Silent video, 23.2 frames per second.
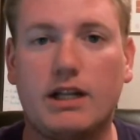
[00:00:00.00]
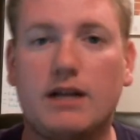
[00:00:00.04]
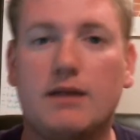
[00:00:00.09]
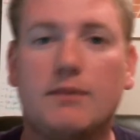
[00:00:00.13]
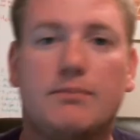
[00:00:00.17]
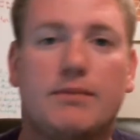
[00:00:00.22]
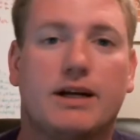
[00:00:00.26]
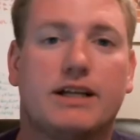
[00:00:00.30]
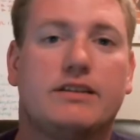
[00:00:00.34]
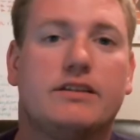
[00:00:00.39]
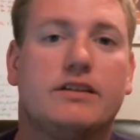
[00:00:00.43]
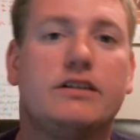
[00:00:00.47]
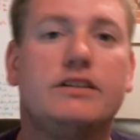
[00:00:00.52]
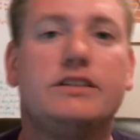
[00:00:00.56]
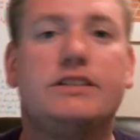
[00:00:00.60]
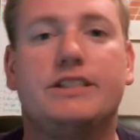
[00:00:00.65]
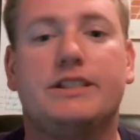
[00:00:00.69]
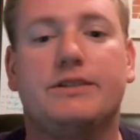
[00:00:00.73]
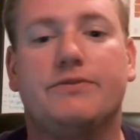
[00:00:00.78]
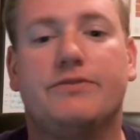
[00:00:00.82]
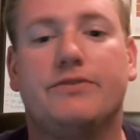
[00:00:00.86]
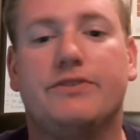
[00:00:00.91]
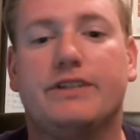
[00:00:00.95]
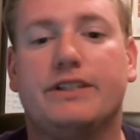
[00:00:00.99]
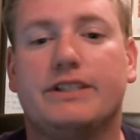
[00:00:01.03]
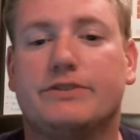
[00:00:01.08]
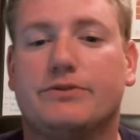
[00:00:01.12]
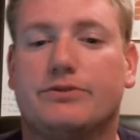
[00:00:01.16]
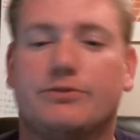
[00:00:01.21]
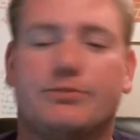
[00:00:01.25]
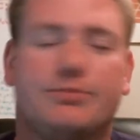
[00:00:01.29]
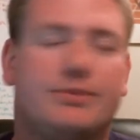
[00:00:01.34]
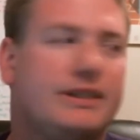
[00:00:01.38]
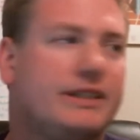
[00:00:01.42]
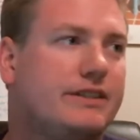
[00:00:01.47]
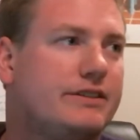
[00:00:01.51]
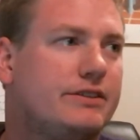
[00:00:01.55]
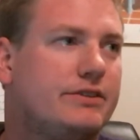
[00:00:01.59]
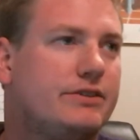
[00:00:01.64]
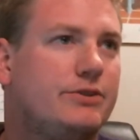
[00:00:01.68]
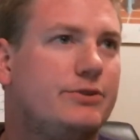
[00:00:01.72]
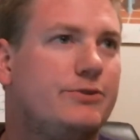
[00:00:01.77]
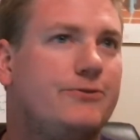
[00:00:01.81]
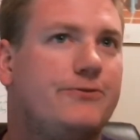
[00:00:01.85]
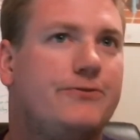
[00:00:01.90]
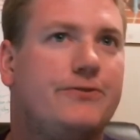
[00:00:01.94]
My third tip for this would be
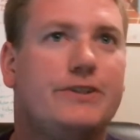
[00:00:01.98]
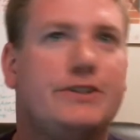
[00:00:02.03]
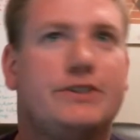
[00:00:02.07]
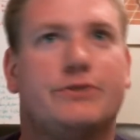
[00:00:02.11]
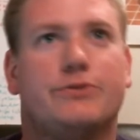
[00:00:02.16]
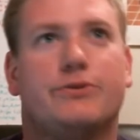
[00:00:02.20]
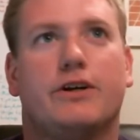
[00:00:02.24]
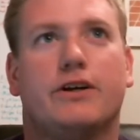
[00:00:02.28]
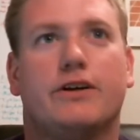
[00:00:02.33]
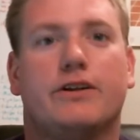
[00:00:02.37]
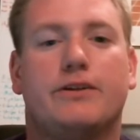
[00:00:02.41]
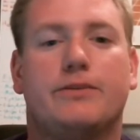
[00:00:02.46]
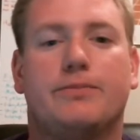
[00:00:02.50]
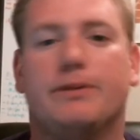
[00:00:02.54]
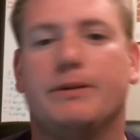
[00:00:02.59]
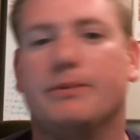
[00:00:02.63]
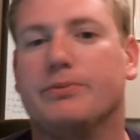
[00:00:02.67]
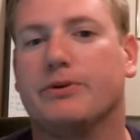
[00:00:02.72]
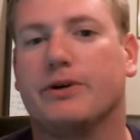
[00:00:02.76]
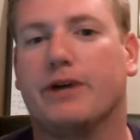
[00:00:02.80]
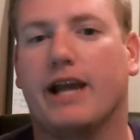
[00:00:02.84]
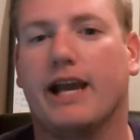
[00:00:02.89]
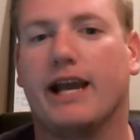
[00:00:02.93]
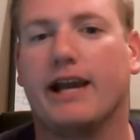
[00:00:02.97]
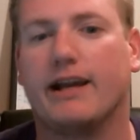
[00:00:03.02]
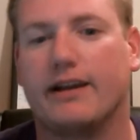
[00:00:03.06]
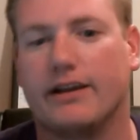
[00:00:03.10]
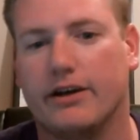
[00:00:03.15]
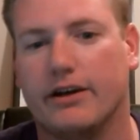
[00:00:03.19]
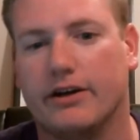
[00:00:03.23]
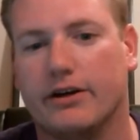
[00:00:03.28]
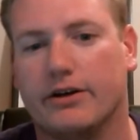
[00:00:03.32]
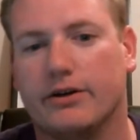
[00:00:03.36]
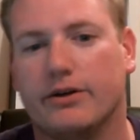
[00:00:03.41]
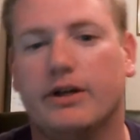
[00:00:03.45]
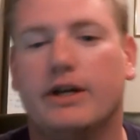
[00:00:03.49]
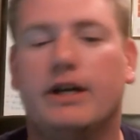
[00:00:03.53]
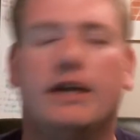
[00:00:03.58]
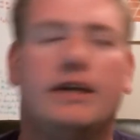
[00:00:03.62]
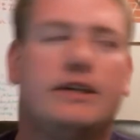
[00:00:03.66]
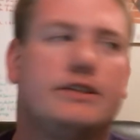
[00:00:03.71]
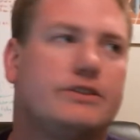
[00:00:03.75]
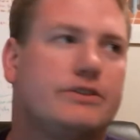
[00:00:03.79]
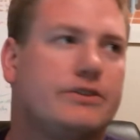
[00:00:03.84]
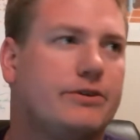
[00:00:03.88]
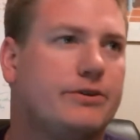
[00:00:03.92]
to fish where other people can't go.
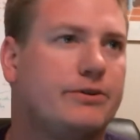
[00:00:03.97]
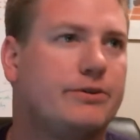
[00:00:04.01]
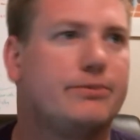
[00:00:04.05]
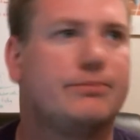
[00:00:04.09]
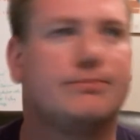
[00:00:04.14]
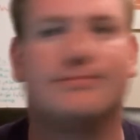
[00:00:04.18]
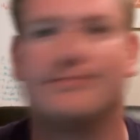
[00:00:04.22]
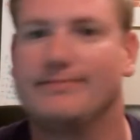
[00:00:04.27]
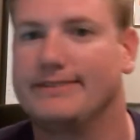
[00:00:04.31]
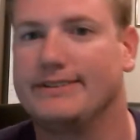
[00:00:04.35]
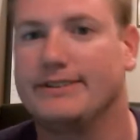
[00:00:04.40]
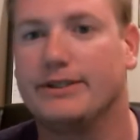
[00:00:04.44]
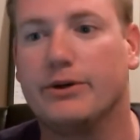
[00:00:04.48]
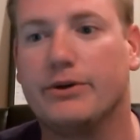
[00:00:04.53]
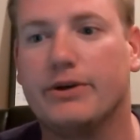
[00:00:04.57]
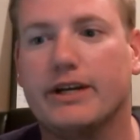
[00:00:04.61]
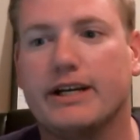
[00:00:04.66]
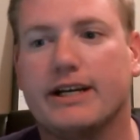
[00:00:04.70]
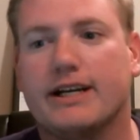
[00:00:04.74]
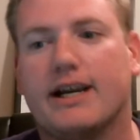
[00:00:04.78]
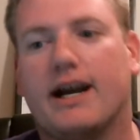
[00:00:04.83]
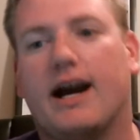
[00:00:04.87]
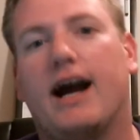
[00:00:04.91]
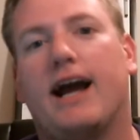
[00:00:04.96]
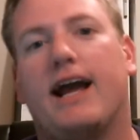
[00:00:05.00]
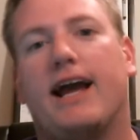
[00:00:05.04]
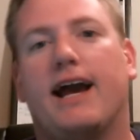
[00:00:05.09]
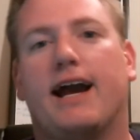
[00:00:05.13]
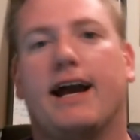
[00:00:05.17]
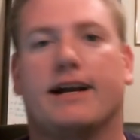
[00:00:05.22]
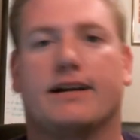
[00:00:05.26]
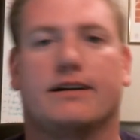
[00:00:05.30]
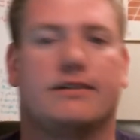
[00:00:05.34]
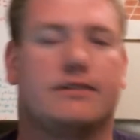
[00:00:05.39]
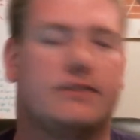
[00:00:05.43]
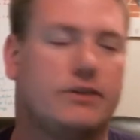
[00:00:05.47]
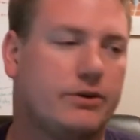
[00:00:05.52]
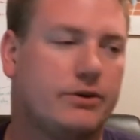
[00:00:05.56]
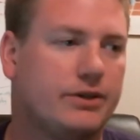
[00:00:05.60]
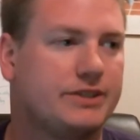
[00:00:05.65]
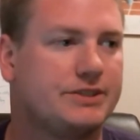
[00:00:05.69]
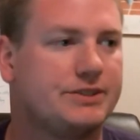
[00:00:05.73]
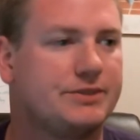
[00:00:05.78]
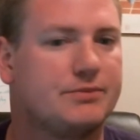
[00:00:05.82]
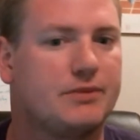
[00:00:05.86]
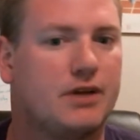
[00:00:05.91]
So go get a kayak, go
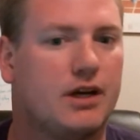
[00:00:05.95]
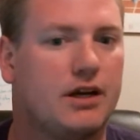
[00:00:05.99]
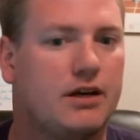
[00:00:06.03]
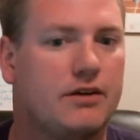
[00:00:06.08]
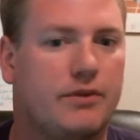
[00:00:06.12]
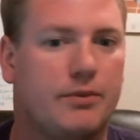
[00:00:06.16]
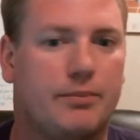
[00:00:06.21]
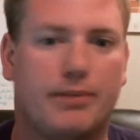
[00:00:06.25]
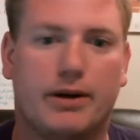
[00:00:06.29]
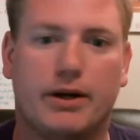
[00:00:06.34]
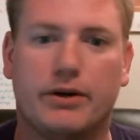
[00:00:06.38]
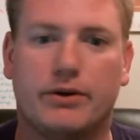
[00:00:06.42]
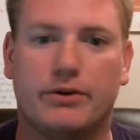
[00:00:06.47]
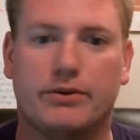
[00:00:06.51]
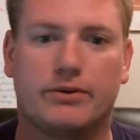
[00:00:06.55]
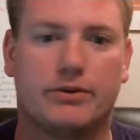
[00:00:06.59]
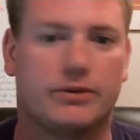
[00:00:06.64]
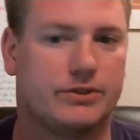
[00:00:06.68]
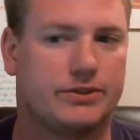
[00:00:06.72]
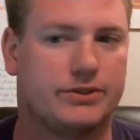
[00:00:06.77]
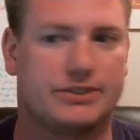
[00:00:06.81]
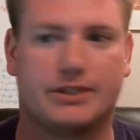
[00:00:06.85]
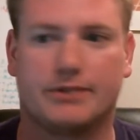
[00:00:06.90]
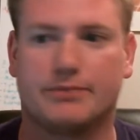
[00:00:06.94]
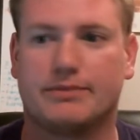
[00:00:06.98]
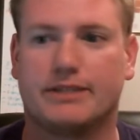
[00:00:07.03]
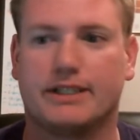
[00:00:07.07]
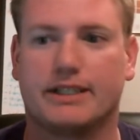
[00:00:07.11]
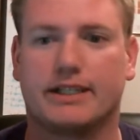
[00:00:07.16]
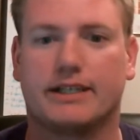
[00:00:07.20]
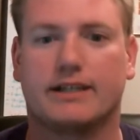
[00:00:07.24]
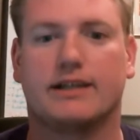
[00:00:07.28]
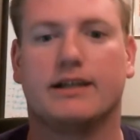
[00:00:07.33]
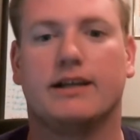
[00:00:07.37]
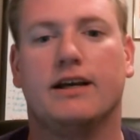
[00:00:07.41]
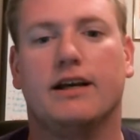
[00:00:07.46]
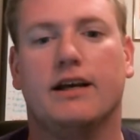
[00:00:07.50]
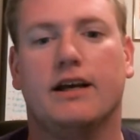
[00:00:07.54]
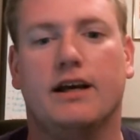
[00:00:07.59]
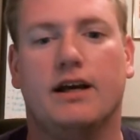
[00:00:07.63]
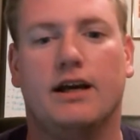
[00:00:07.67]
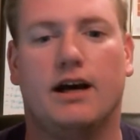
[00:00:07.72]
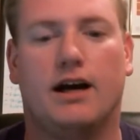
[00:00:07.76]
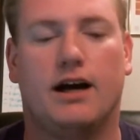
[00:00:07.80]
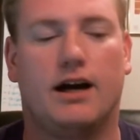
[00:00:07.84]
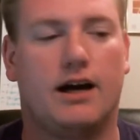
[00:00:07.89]
get some kind of a boat or something,
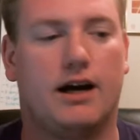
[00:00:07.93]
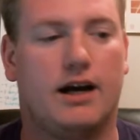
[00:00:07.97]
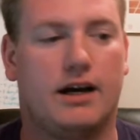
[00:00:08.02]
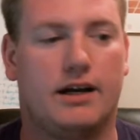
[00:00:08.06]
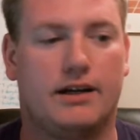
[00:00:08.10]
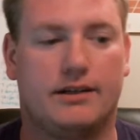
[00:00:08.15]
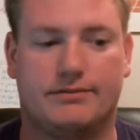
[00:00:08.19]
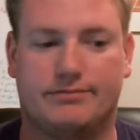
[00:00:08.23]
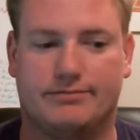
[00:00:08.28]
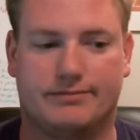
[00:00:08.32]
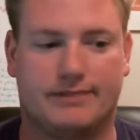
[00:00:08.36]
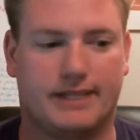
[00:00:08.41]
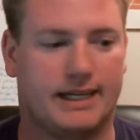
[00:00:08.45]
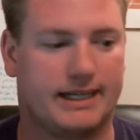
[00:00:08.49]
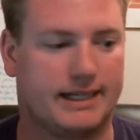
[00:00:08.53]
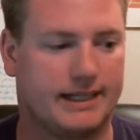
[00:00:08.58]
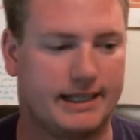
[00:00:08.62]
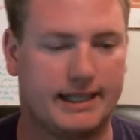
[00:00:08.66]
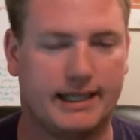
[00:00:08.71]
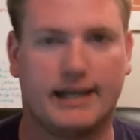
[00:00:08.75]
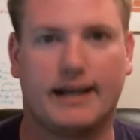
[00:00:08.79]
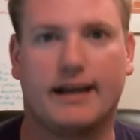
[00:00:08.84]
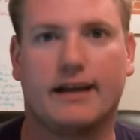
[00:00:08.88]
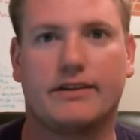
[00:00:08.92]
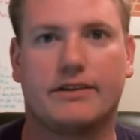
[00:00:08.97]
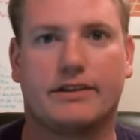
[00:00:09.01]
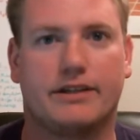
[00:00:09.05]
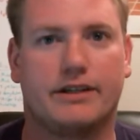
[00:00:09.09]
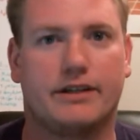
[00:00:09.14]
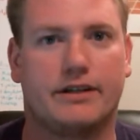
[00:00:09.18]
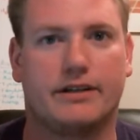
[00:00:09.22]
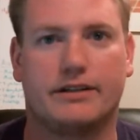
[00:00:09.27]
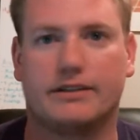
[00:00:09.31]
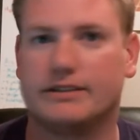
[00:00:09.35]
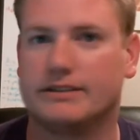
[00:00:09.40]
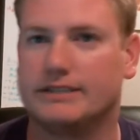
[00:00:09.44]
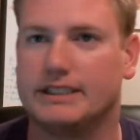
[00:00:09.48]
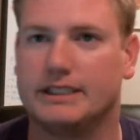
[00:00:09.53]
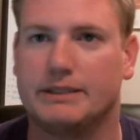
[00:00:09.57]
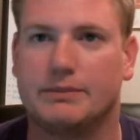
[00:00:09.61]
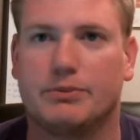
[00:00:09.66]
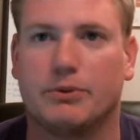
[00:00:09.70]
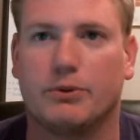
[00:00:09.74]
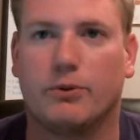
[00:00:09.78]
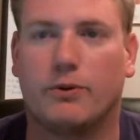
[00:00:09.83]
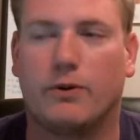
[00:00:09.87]
and get out there in
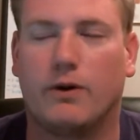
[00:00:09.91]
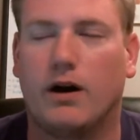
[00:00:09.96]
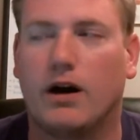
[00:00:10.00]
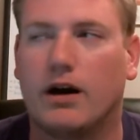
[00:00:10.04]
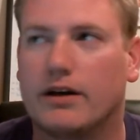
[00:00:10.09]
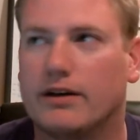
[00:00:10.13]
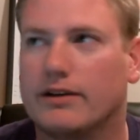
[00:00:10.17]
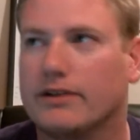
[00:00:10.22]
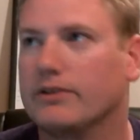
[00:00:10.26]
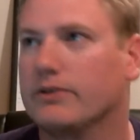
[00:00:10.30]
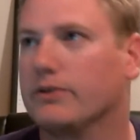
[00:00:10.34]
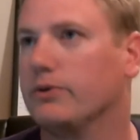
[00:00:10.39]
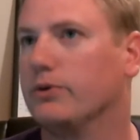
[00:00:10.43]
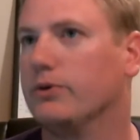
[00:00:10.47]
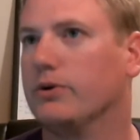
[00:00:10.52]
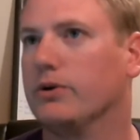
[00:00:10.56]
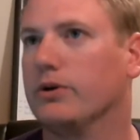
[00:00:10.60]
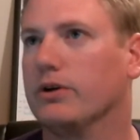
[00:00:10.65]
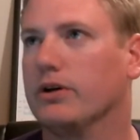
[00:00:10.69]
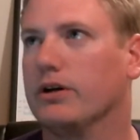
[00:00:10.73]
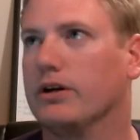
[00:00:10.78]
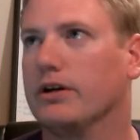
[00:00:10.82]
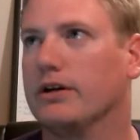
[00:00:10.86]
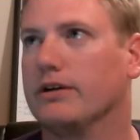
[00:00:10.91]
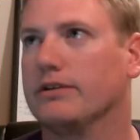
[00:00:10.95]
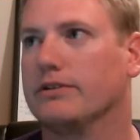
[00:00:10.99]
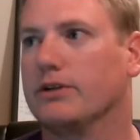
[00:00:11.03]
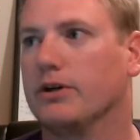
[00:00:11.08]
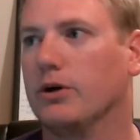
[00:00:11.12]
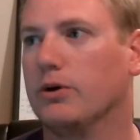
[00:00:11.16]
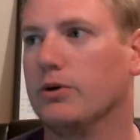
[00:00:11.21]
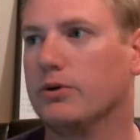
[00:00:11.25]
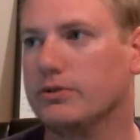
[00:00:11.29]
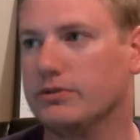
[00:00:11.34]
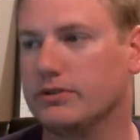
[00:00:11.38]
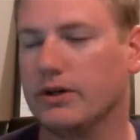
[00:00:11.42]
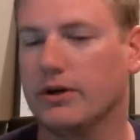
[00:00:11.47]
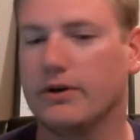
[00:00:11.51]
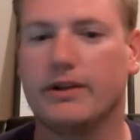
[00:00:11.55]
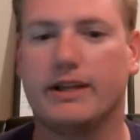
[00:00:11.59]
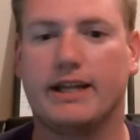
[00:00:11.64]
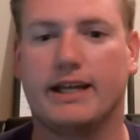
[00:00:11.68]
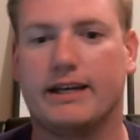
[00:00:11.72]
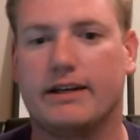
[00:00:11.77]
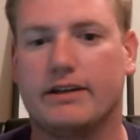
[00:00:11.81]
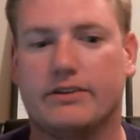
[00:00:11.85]
deeper water, or go to
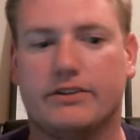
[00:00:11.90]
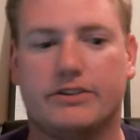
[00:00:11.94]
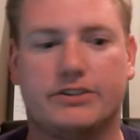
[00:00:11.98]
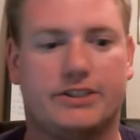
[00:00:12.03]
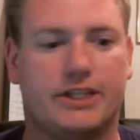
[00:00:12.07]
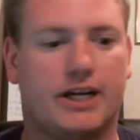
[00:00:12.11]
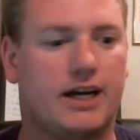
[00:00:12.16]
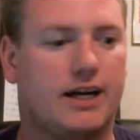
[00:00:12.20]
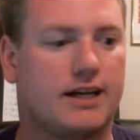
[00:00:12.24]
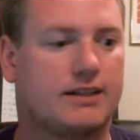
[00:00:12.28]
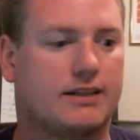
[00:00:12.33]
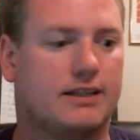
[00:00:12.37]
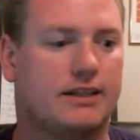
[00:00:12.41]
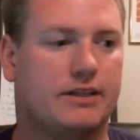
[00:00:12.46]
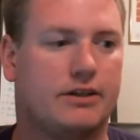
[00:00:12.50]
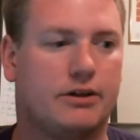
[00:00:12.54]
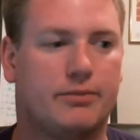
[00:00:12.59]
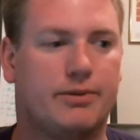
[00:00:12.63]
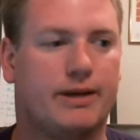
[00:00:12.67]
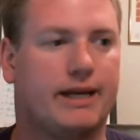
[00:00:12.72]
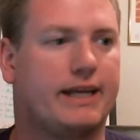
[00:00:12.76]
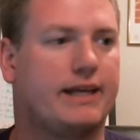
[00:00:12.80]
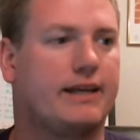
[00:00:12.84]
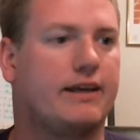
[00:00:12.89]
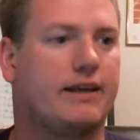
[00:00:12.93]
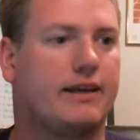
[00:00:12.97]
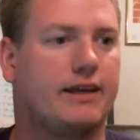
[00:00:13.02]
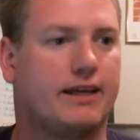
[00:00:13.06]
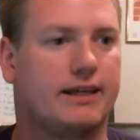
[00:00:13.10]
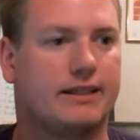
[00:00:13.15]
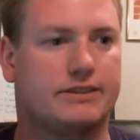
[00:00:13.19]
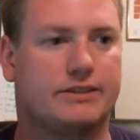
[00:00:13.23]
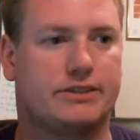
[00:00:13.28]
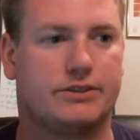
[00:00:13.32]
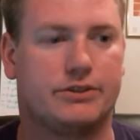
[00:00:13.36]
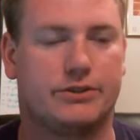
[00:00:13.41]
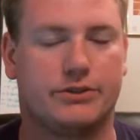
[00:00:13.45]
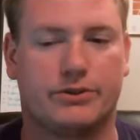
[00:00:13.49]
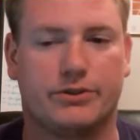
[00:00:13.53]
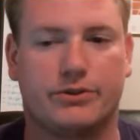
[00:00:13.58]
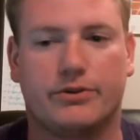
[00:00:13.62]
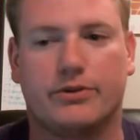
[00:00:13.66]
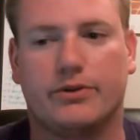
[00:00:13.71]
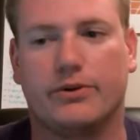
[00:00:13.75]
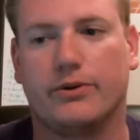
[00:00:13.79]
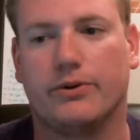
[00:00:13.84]
that other dock that nobody can get
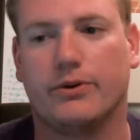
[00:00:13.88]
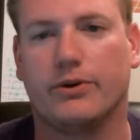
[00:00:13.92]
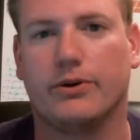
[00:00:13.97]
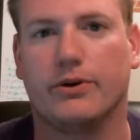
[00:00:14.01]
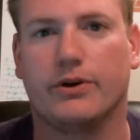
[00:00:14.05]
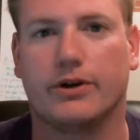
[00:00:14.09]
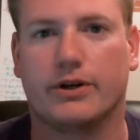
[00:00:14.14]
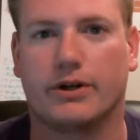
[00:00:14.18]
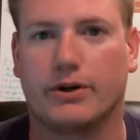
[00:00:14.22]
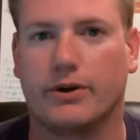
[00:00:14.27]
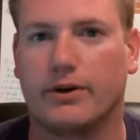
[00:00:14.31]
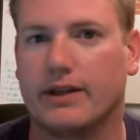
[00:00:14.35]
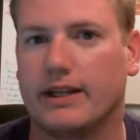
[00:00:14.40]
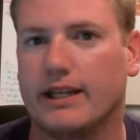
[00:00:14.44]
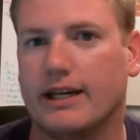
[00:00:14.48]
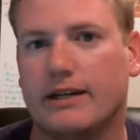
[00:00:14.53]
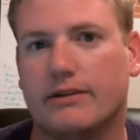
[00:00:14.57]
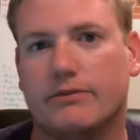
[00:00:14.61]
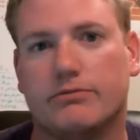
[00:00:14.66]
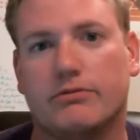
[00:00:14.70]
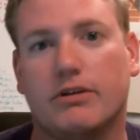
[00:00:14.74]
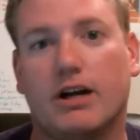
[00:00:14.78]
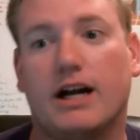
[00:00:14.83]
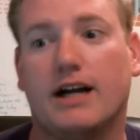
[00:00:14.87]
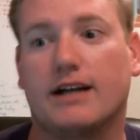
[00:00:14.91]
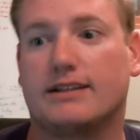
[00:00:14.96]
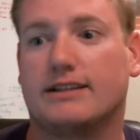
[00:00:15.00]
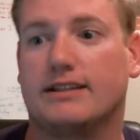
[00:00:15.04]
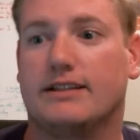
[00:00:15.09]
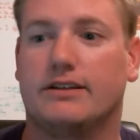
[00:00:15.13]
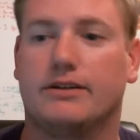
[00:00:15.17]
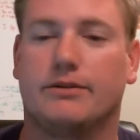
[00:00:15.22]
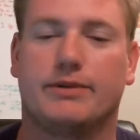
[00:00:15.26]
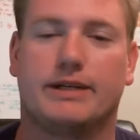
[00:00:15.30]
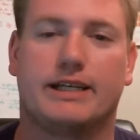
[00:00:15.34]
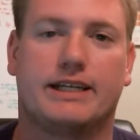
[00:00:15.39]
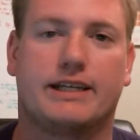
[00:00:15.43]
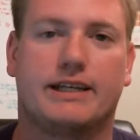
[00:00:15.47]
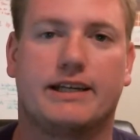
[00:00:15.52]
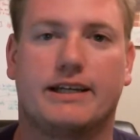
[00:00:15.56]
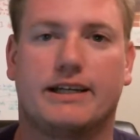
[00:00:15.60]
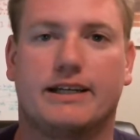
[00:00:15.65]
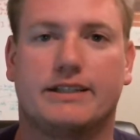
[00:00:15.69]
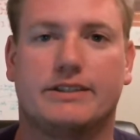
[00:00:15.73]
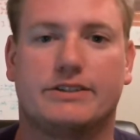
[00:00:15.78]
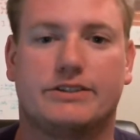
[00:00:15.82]
to, or go to that rock that nobody
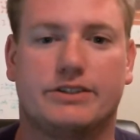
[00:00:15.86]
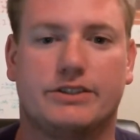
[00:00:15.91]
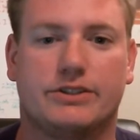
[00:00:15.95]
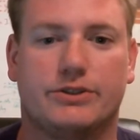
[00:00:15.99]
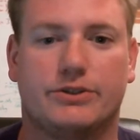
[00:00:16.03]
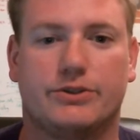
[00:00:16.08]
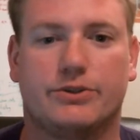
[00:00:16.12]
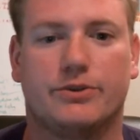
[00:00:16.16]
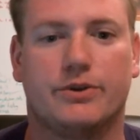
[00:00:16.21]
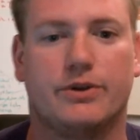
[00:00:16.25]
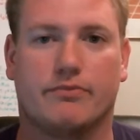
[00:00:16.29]
can get to.